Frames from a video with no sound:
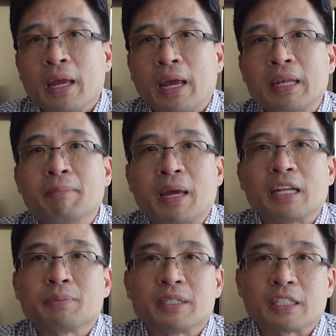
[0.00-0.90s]
and the
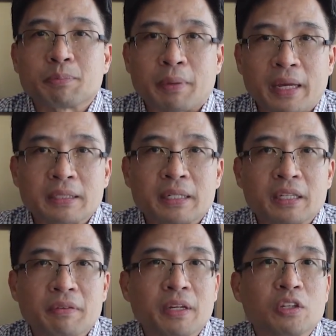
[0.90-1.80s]
management expects the
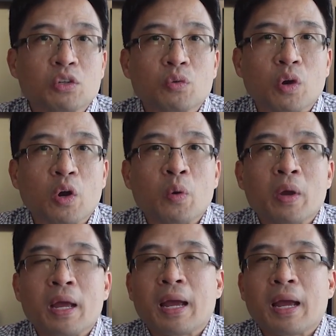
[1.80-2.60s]
dividend to grow